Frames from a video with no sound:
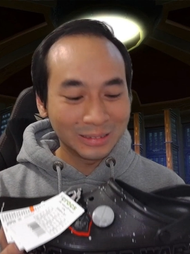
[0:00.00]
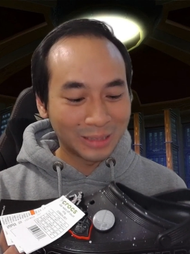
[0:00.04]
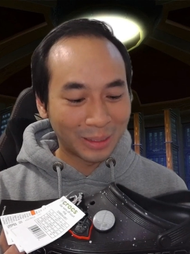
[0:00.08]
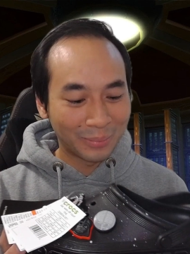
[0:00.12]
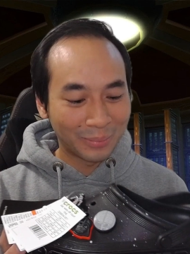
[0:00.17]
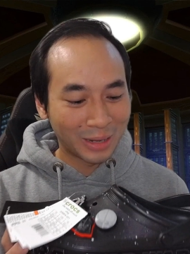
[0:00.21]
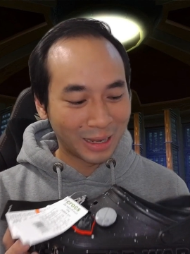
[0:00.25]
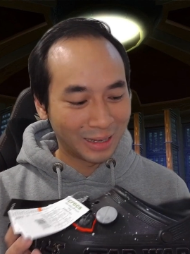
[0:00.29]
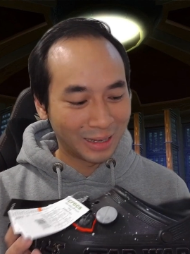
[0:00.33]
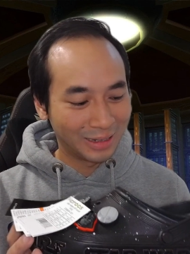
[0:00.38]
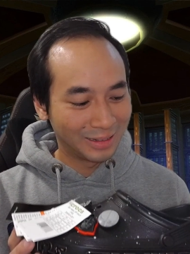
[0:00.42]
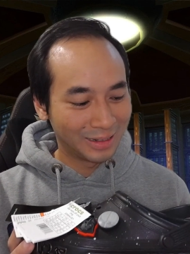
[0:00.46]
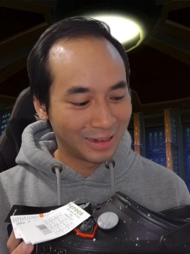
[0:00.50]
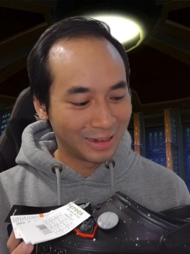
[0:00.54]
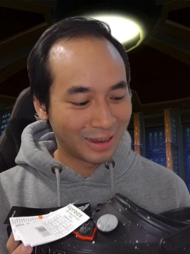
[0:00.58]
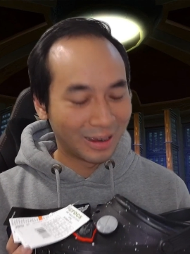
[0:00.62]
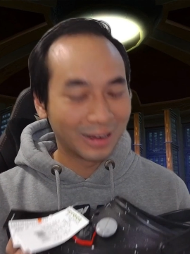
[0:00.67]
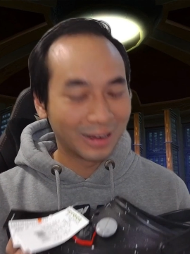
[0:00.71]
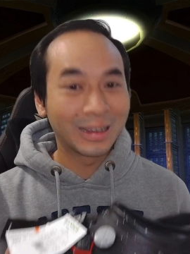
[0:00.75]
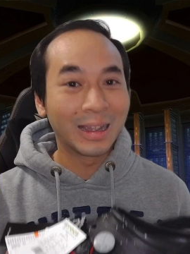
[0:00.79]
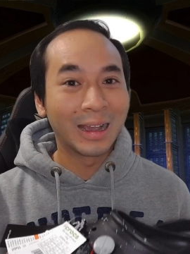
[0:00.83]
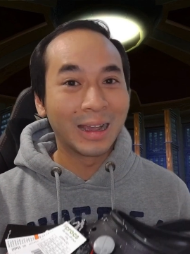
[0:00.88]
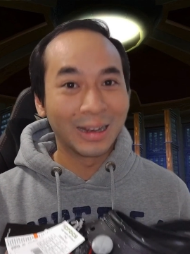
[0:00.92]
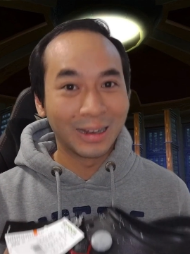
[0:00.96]
So I'm like,
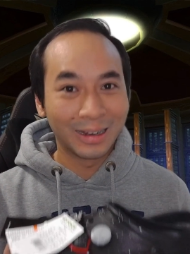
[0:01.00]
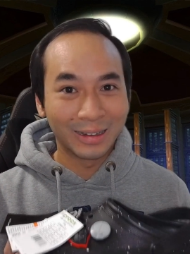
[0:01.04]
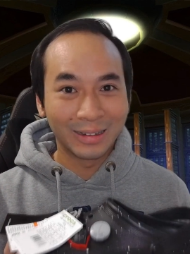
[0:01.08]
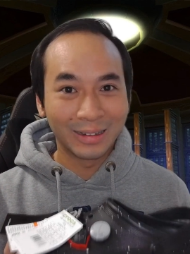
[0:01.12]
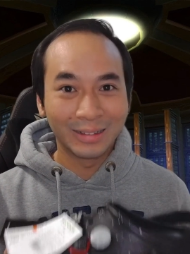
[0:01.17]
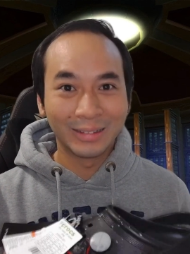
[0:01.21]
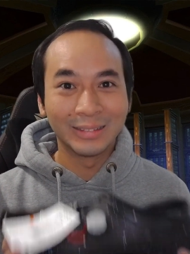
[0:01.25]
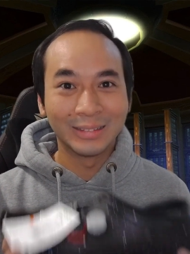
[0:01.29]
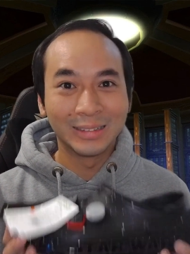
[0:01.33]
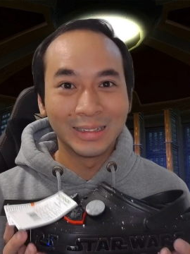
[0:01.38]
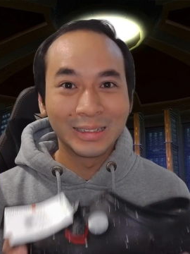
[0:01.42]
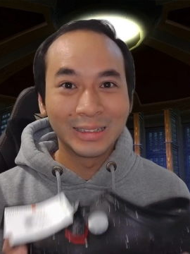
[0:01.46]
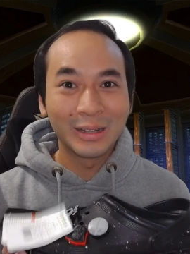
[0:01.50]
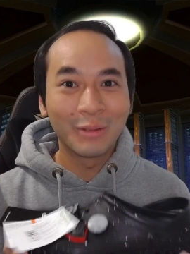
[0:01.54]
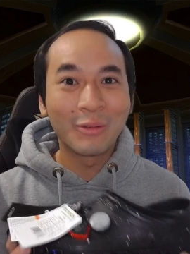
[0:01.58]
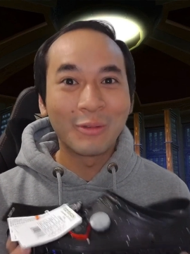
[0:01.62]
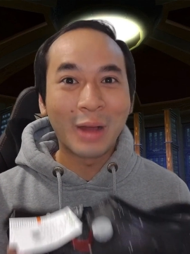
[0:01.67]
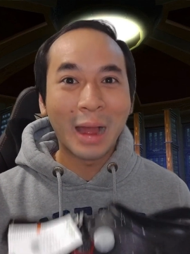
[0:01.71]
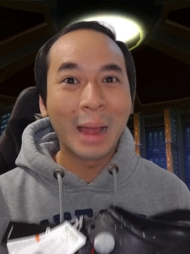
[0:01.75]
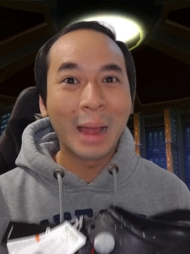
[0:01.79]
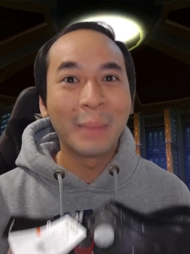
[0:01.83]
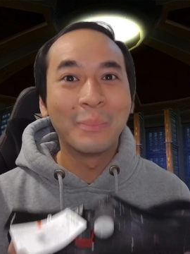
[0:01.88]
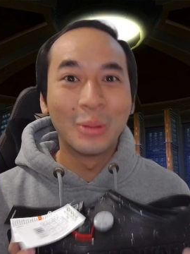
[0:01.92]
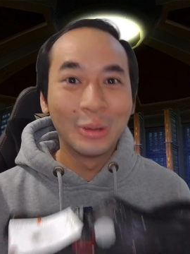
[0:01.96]
okay, this is
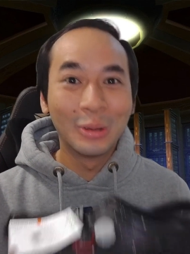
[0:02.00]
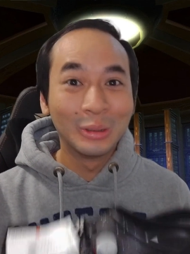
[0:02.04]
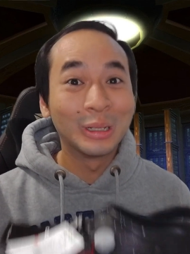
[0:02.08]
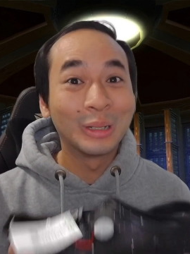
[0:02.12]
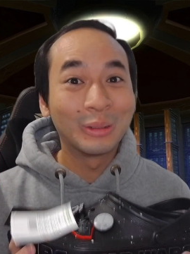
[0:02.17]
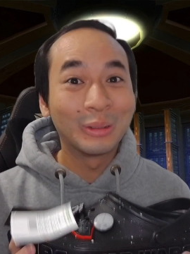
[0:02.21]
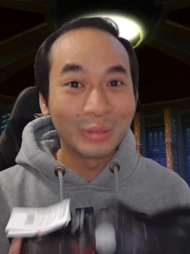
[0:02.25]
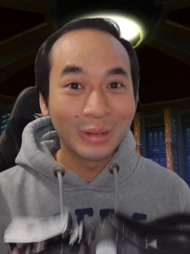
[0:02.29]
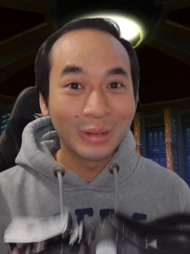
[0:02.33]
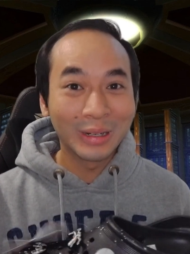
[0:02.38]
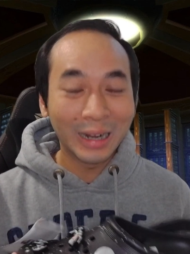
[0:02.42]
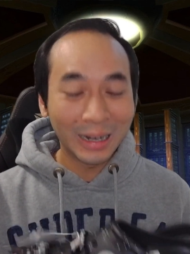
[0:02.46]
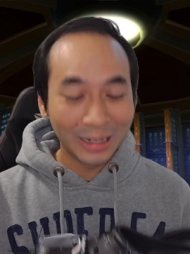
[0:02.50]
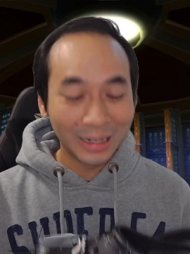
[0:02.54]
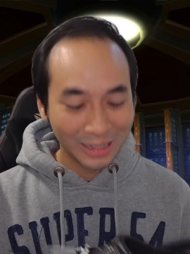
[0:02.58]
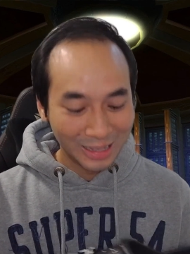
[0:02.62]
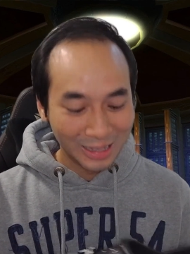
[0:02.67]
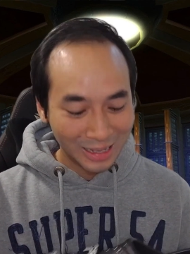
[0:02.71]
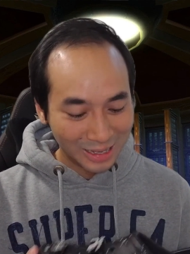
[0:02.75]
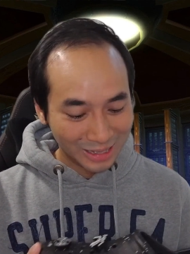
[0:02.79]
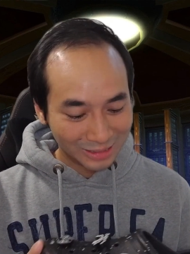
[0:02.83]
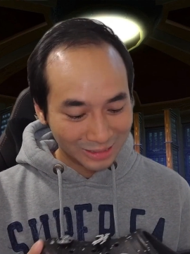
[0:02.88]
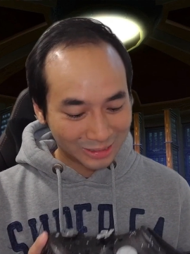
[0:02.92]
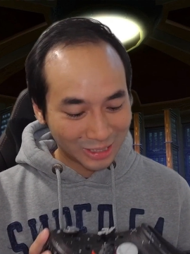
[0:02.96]
why I pulled the trigger.
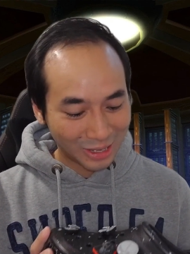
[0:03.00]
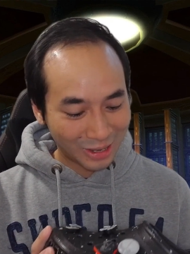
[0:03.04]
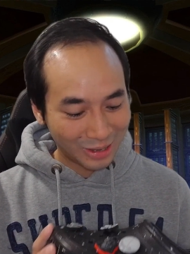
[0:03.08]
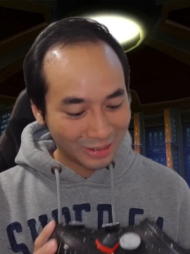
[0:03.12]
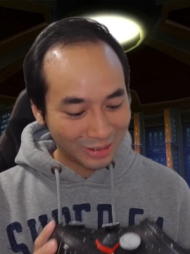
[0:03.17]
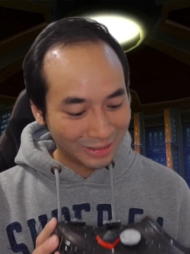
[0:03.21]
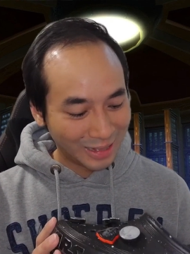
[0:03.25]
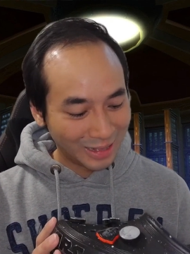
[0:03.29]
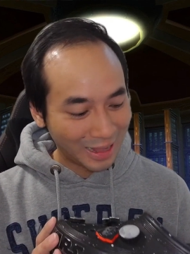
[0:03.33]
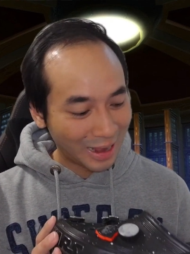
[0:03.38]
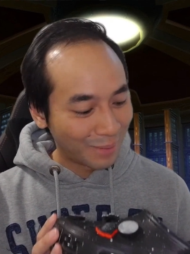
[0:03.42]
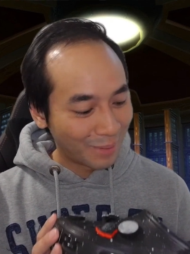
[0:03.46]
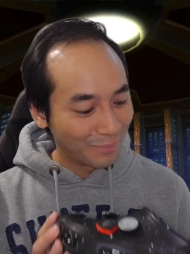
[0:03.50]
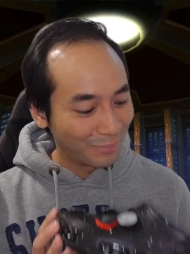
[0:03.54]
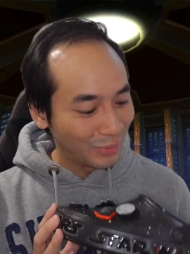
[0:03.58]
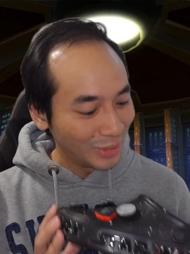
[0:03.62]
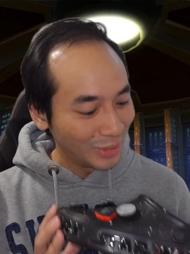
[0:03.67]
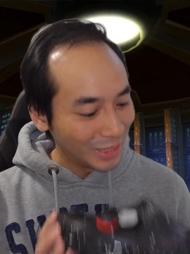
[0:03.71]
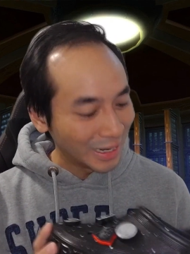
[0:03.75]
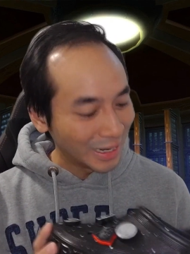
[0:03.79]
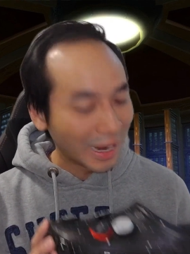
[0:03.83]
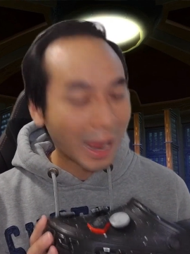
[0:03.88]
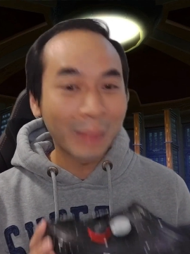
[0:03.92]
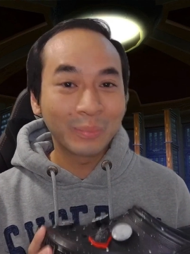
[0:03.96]
So yeah, I'm
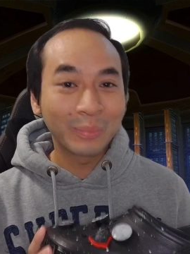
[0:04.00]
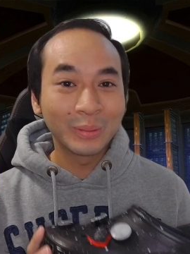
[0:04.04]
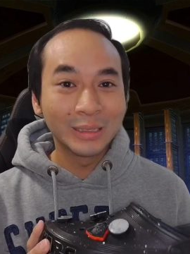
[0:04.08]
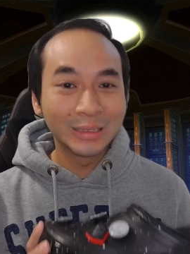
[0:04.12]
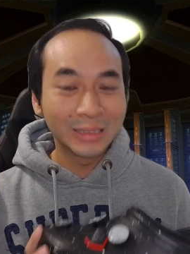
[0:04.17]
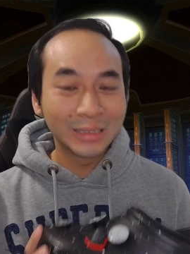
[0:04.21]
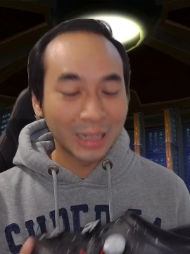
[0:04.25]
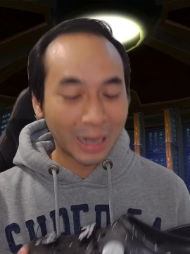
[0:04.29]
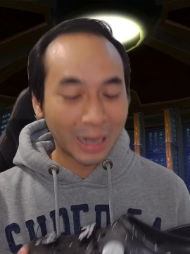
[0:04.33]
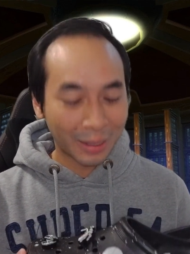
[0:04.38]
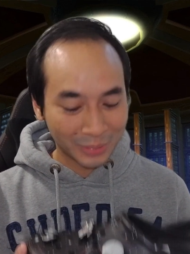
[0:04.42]
pretty happy with it.